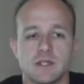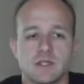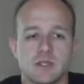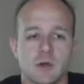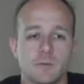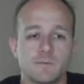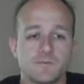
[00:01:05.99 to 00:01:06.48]

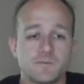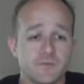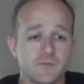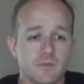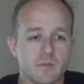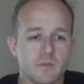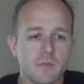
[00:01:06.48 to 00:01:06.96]
So
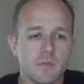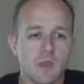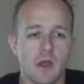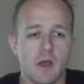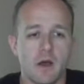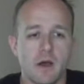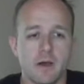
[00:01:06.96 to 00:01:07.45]

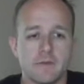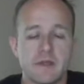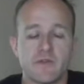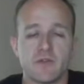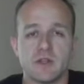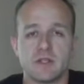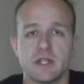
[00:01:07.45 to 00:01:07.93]

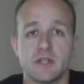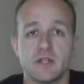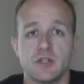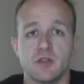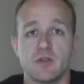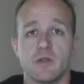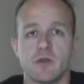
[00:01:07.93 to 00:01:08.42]
definitely stay
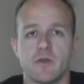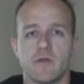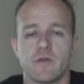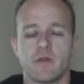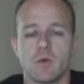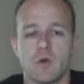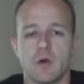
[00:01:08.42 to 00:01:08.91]
tuned and look for
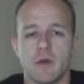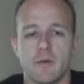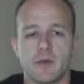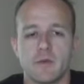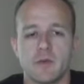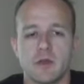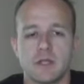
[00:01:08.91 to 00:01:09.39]
the Warhammer
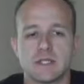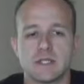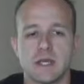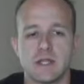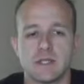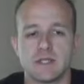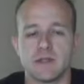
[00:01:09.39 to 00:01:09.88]
community
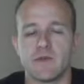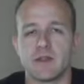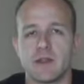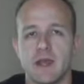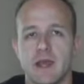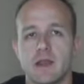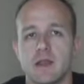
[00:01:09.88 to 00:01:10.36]
site and stuff like that.